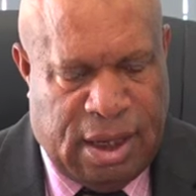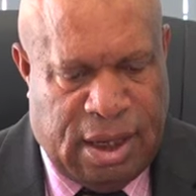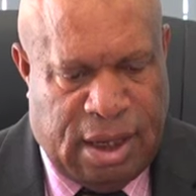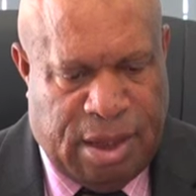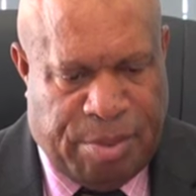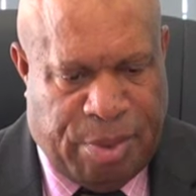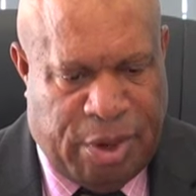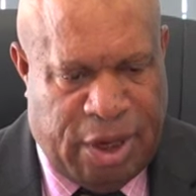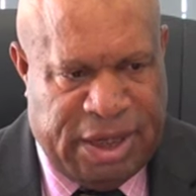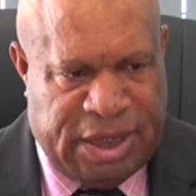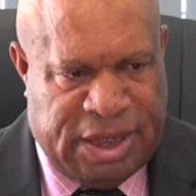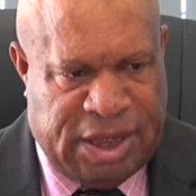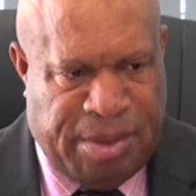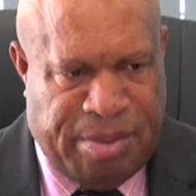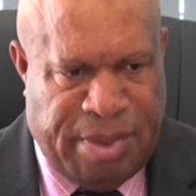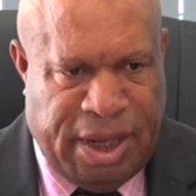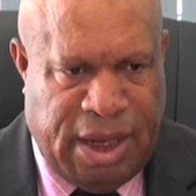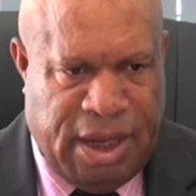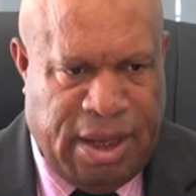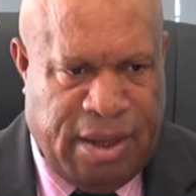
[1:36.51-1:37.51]
the police in
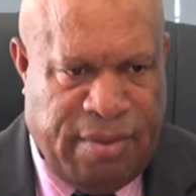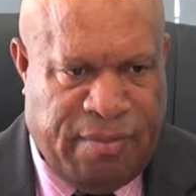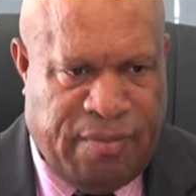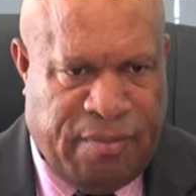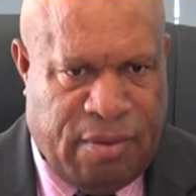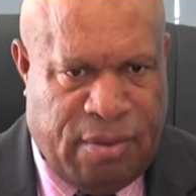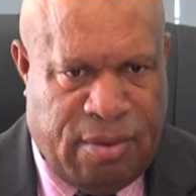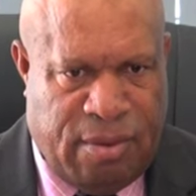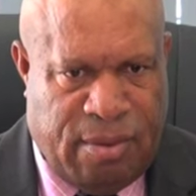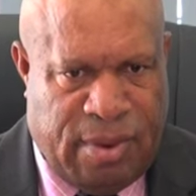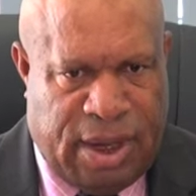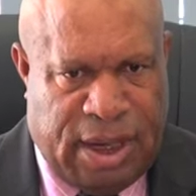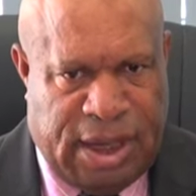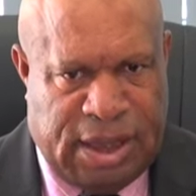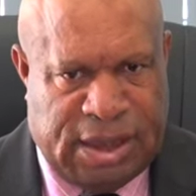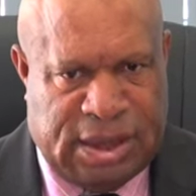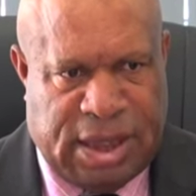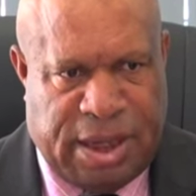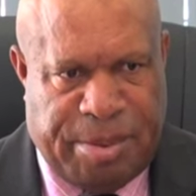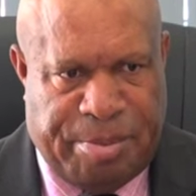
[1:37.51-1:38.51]
Mendi for what
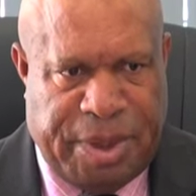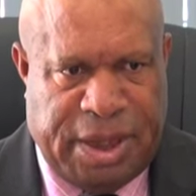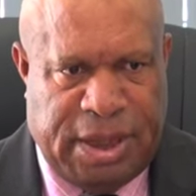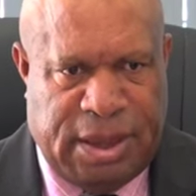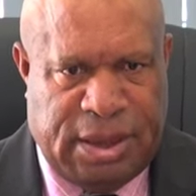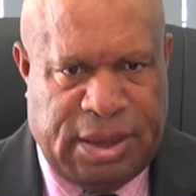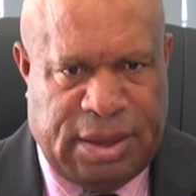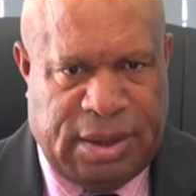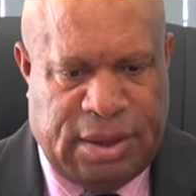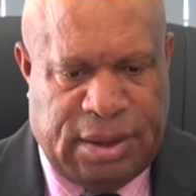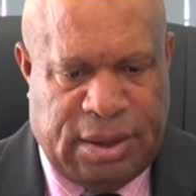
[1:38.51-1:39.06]
has happened.